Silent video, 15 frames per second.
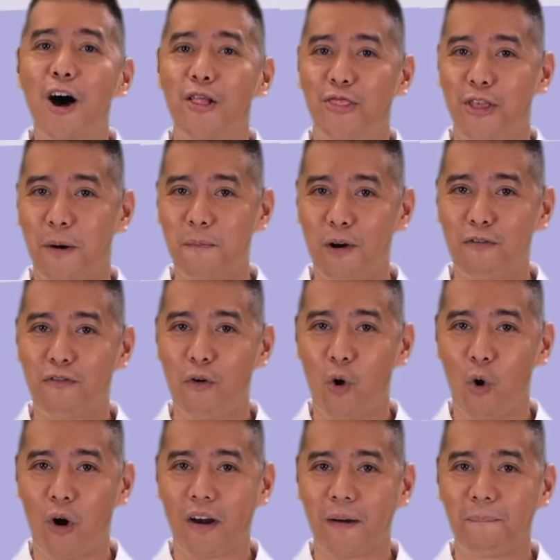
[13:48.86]
Number
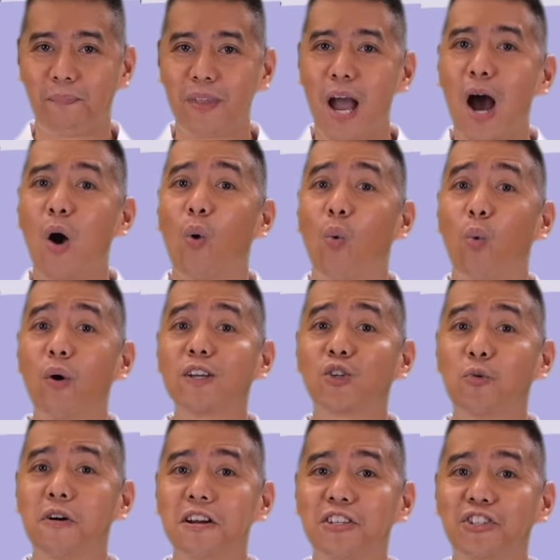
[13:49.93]
4. Which
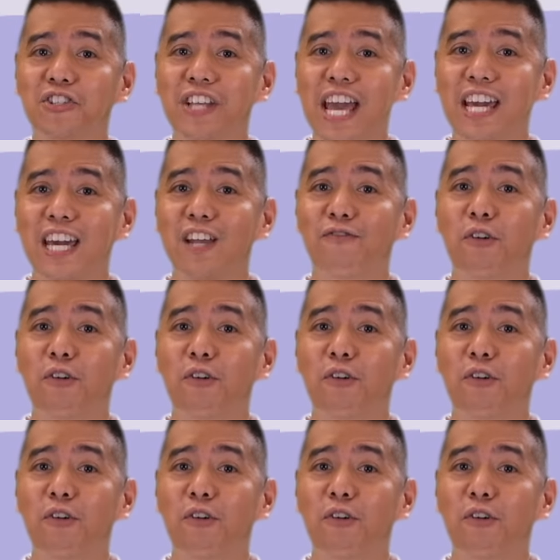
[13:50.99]
one is taken